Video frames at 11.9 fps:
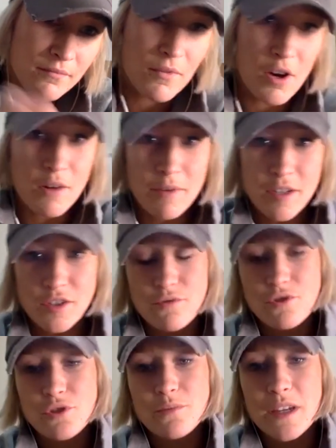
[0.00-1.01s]
on my
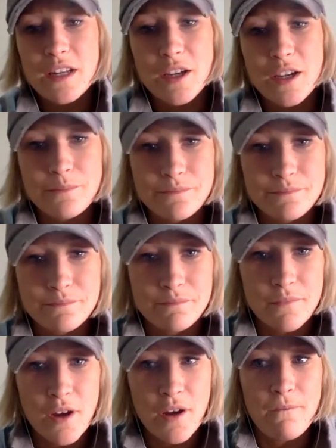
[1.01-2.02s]
social media.
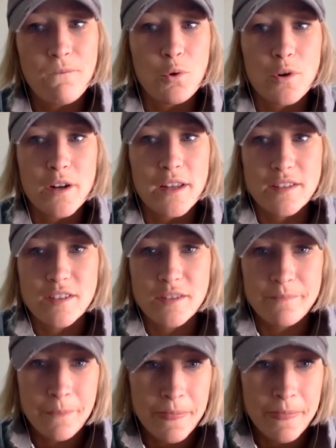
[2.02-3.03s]
4 days.
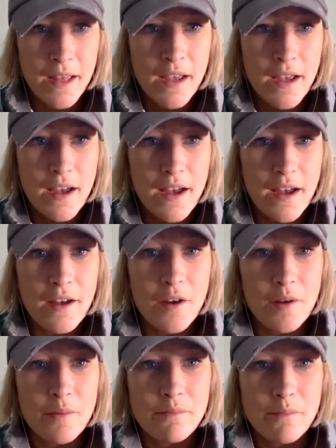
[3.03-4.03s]

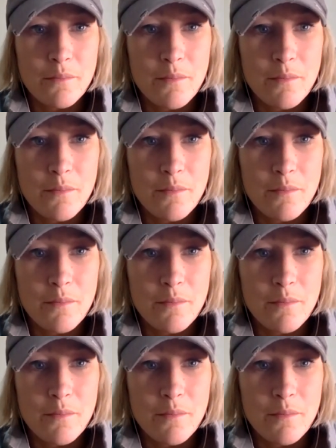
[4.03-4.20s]
And